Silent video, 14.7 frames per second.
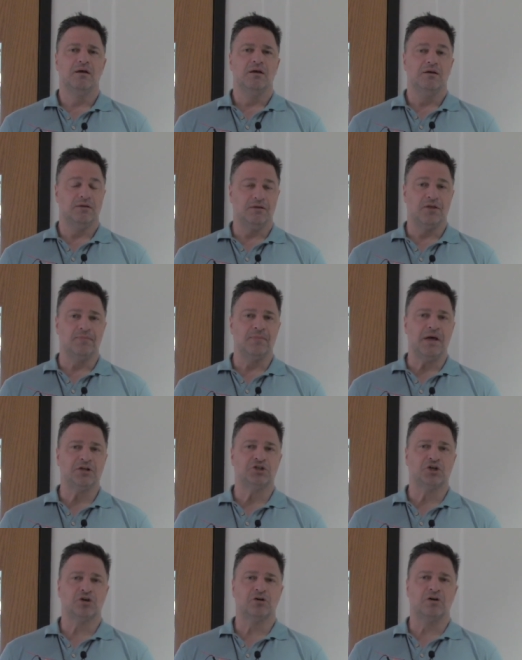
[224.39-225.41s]
The
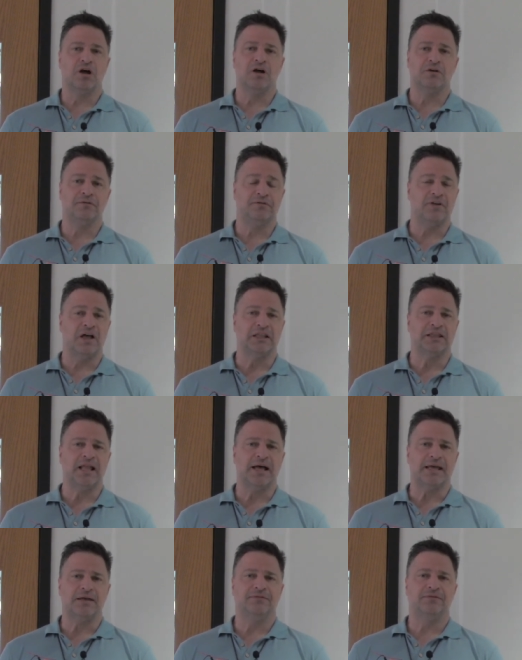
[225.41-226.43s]
measure of a
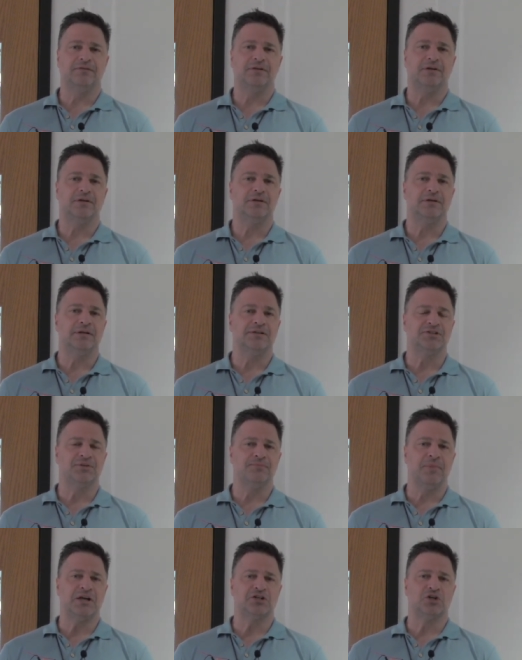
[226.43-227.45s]
life is a
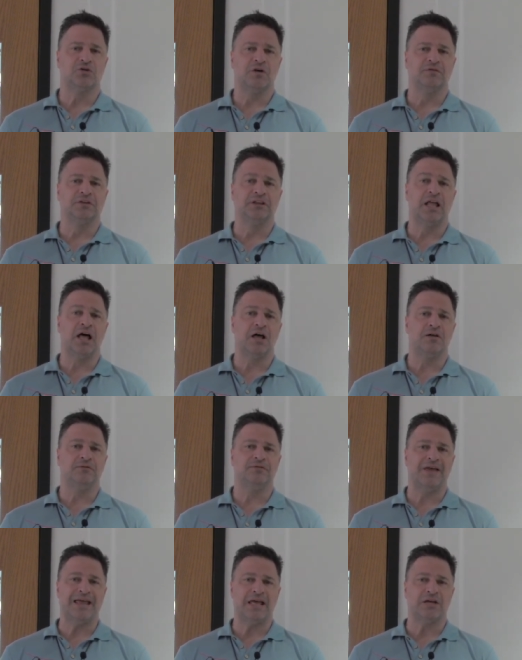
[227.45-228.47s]
measure of
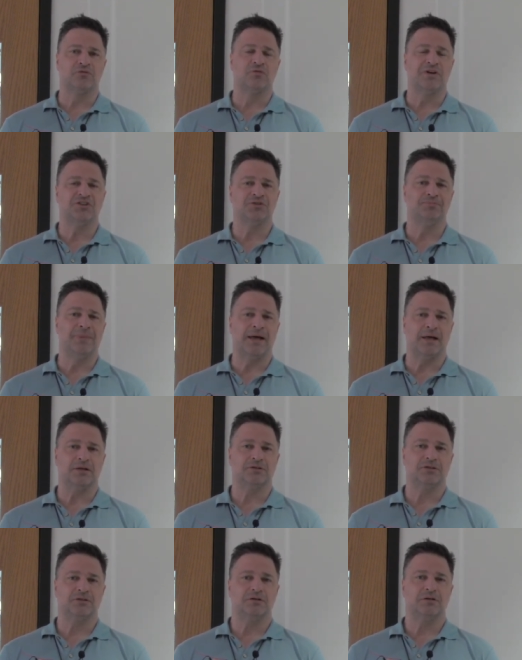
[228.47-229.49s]
love and
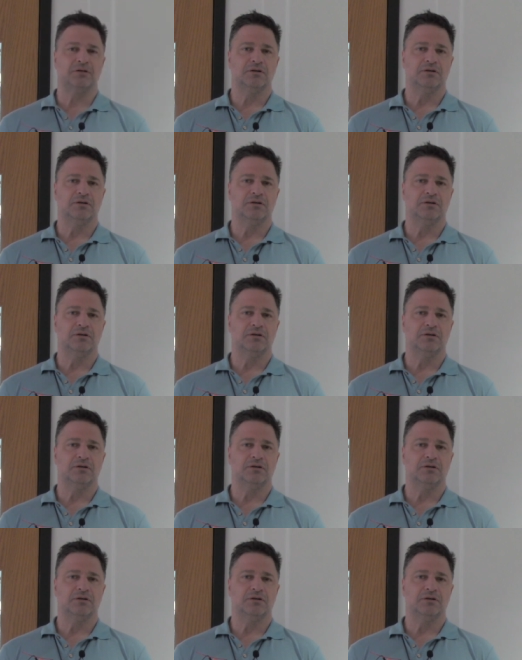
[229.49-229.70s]
respect,